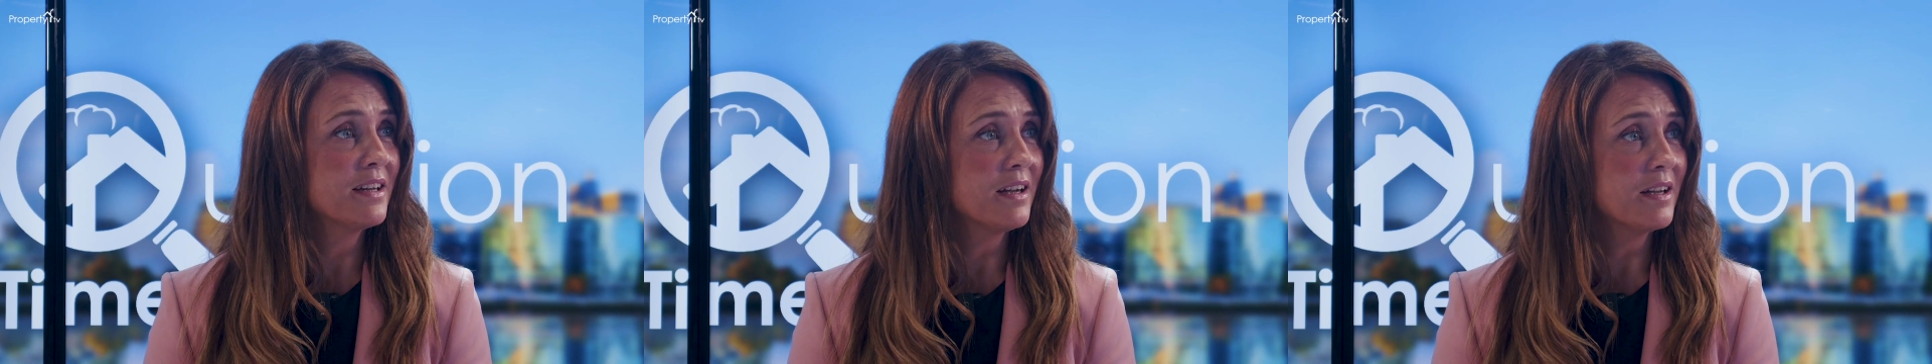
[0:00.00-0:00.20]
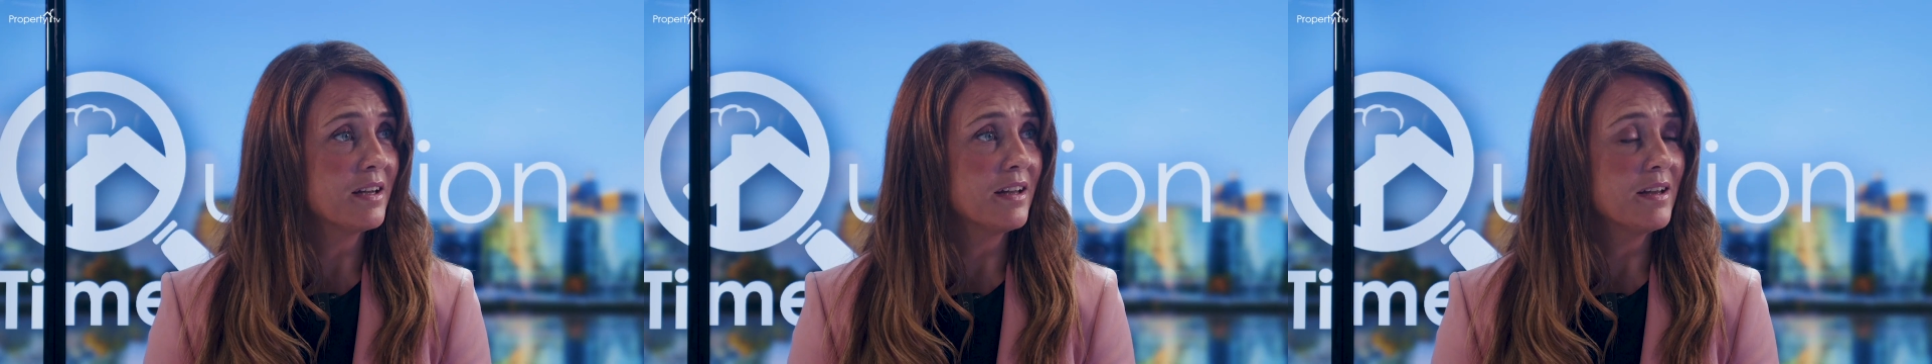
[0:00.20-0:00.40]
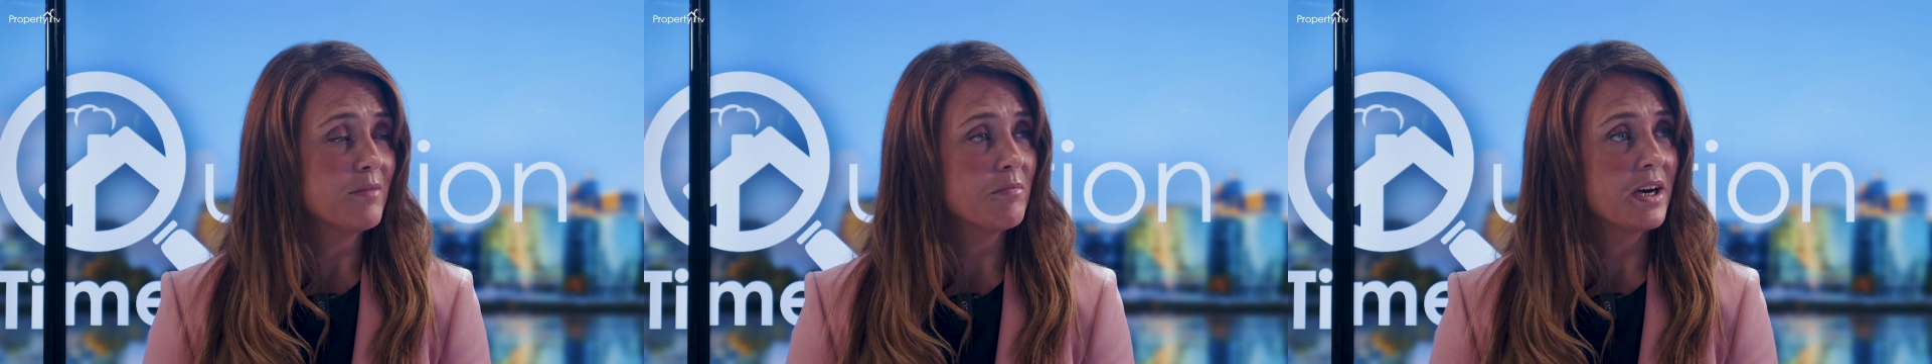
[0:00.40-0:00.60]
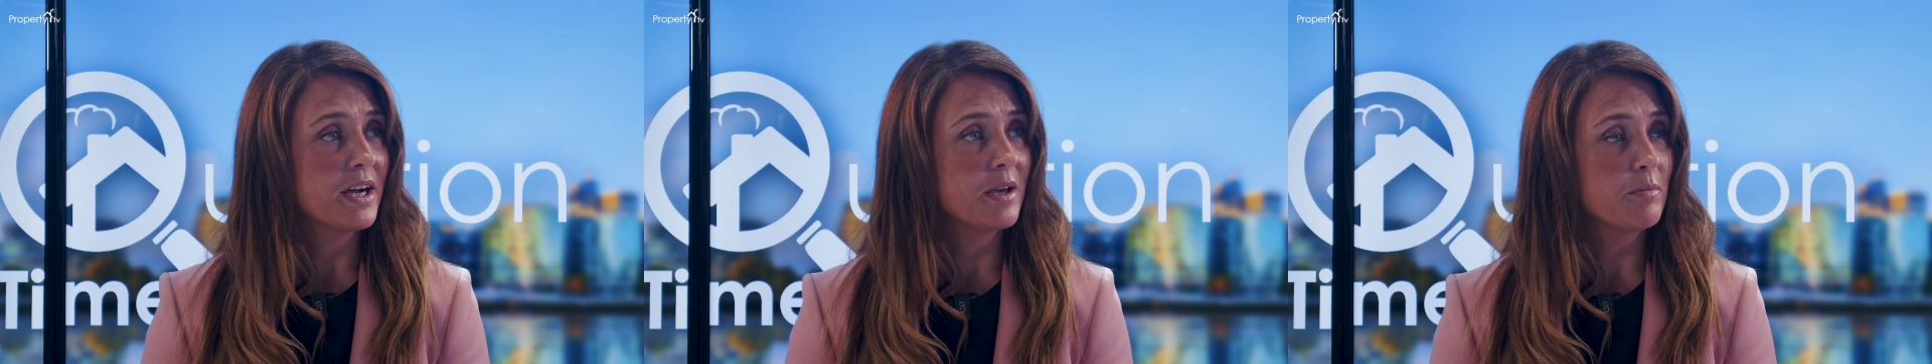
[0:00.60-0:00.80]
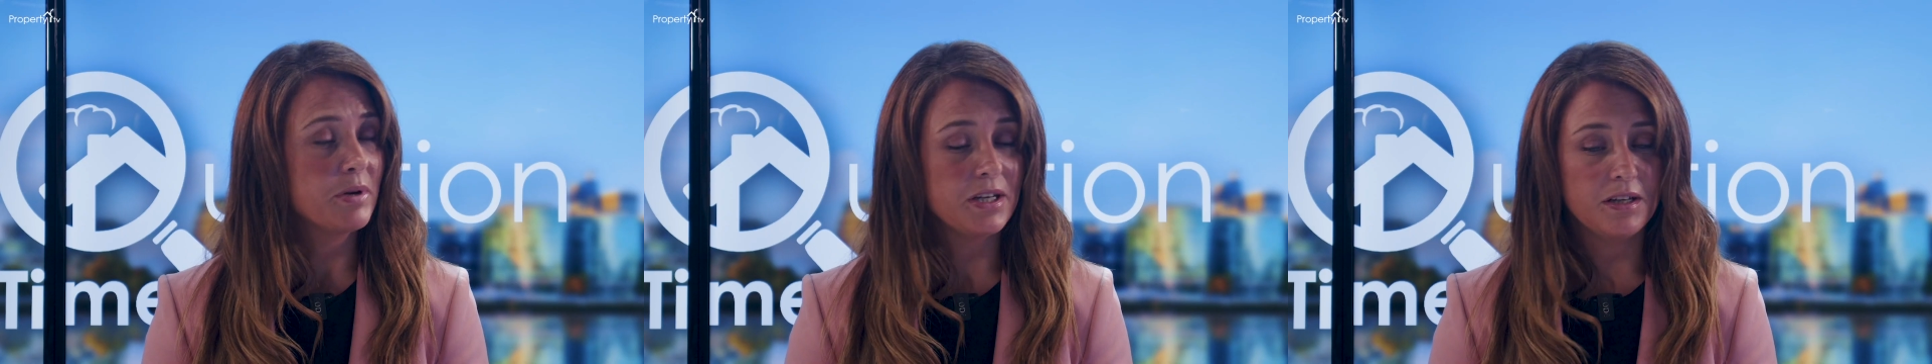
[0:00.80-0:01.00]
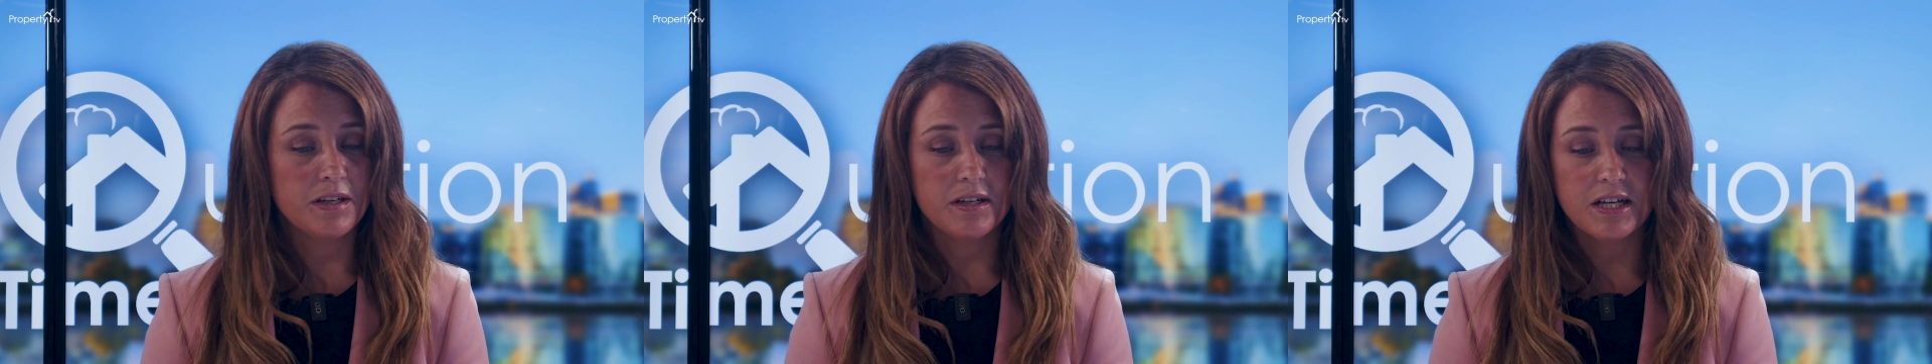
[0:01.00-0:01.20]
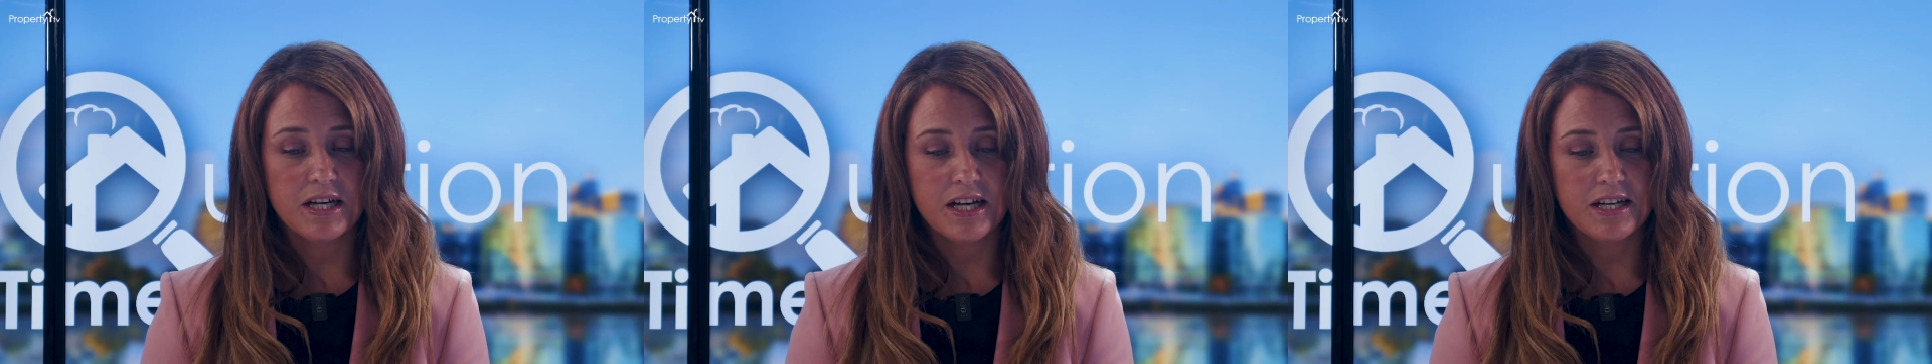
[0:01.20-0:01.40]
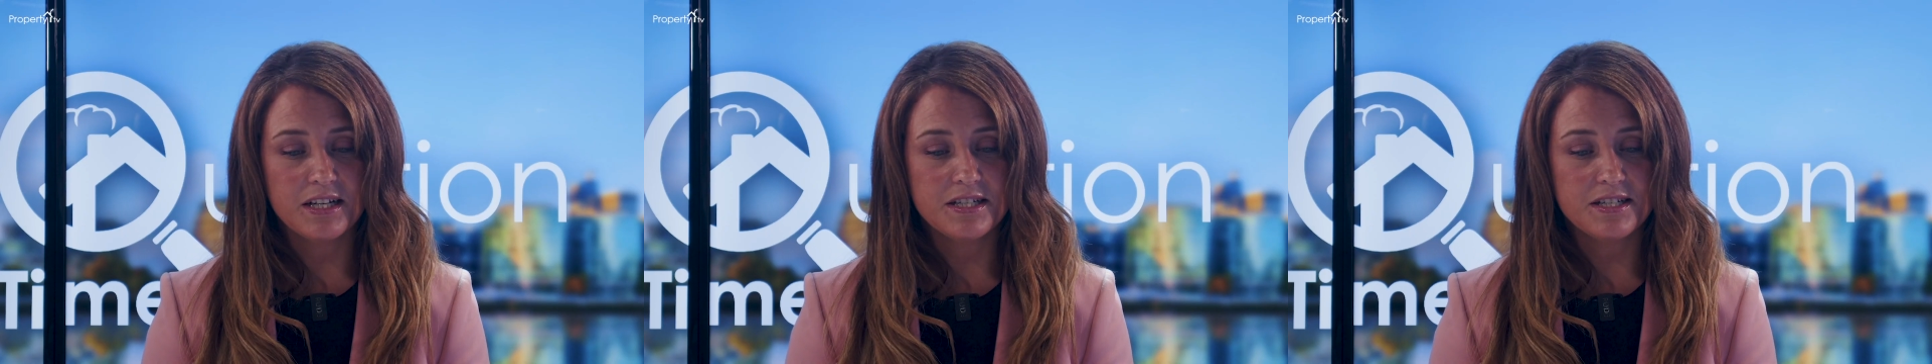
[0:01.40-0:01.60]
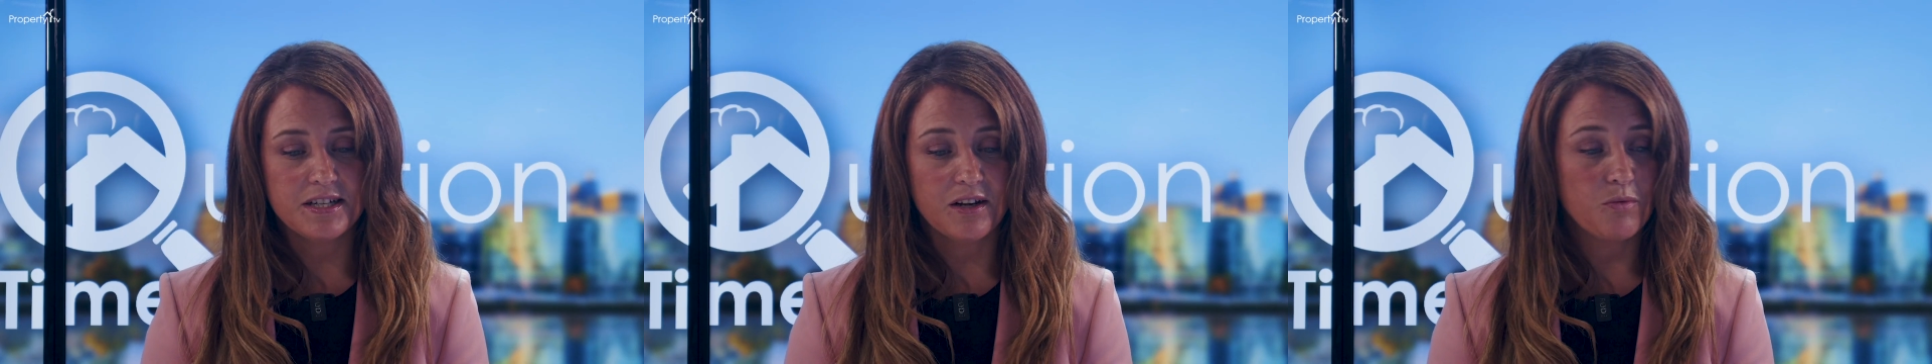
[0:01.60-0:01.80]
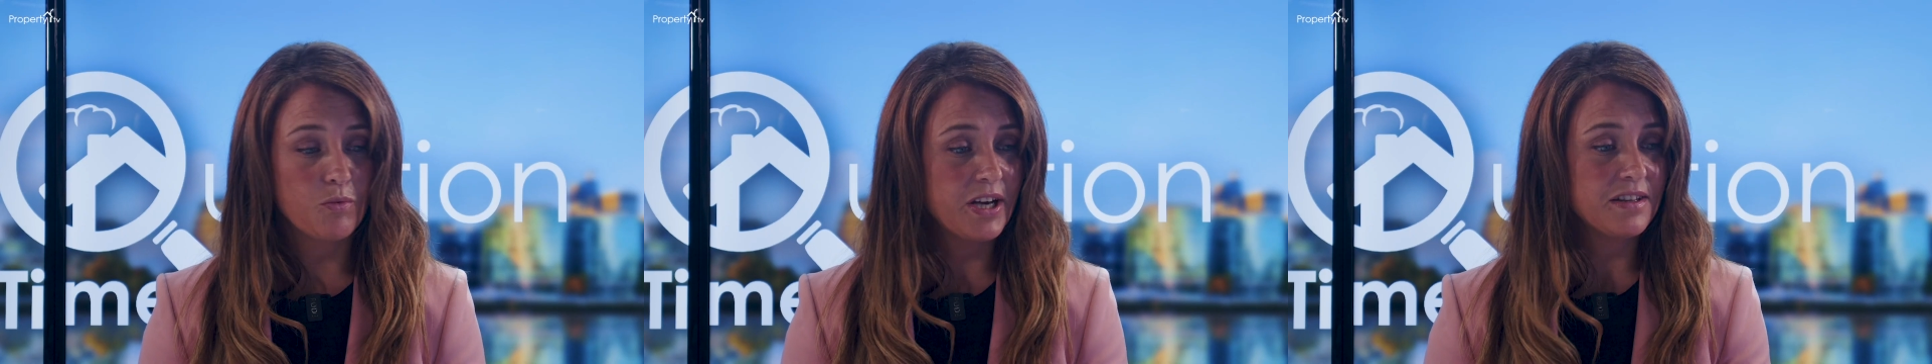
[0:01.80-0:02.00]
in my opinion, and
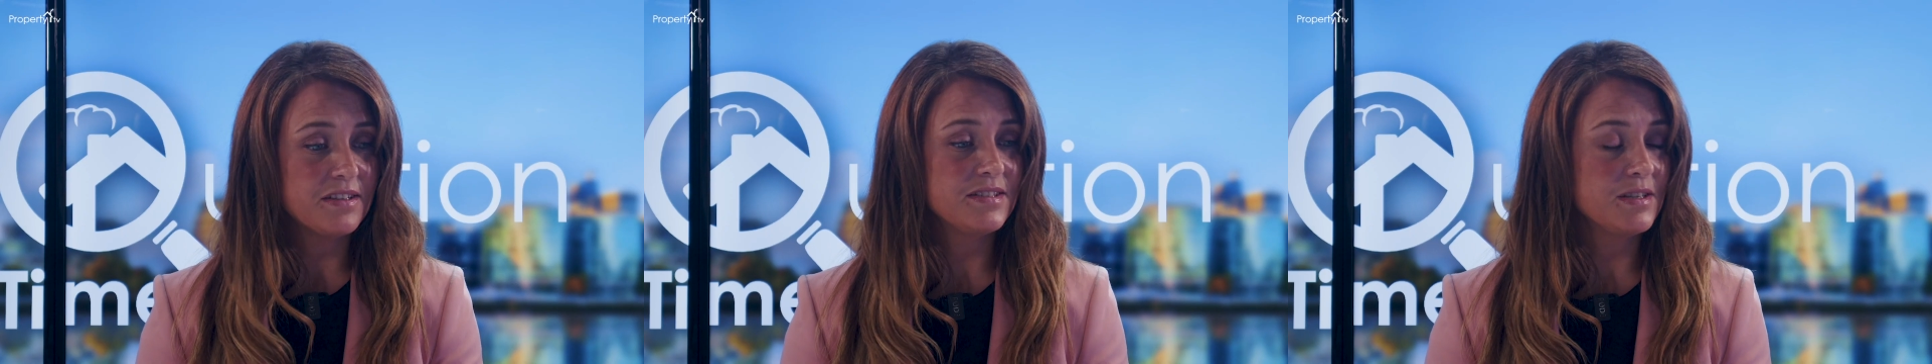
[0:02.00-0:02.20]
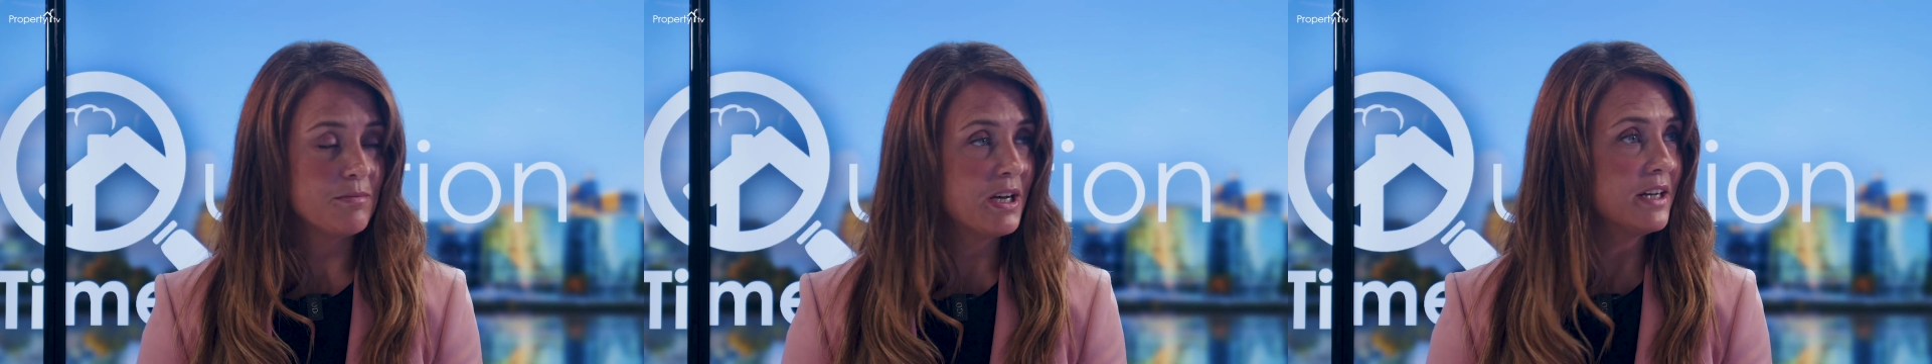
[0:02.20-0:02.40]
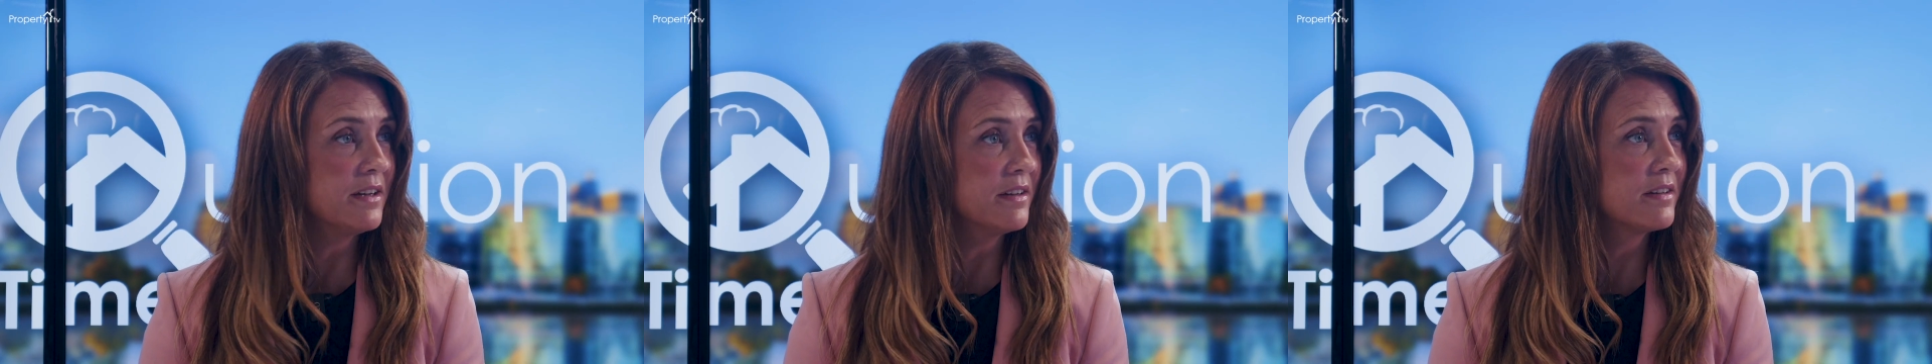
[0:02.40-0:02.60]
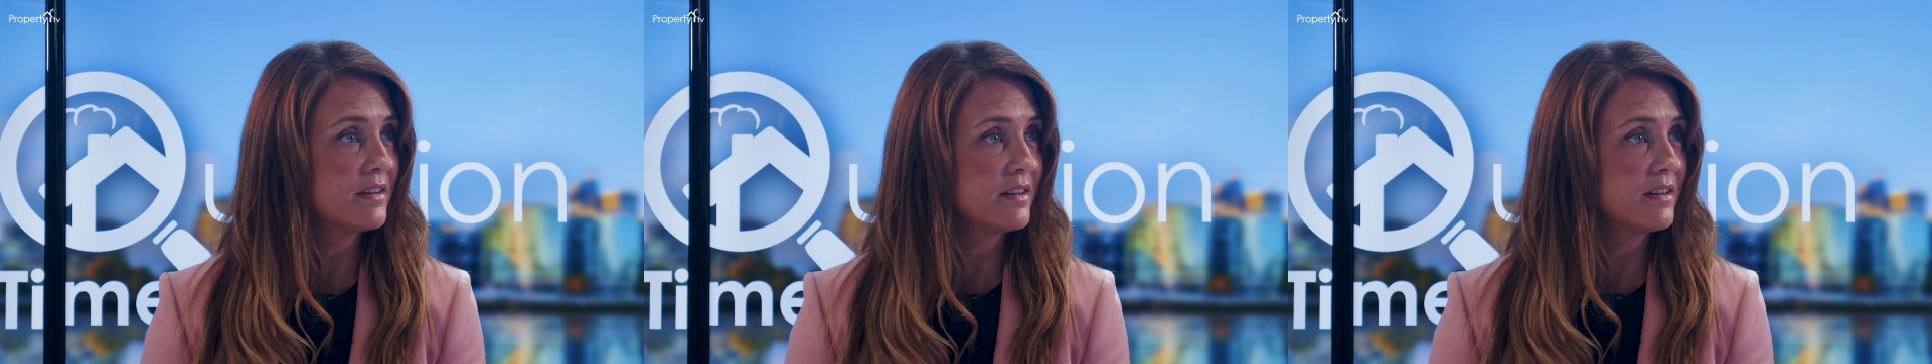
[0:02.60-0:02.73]
where there's demand.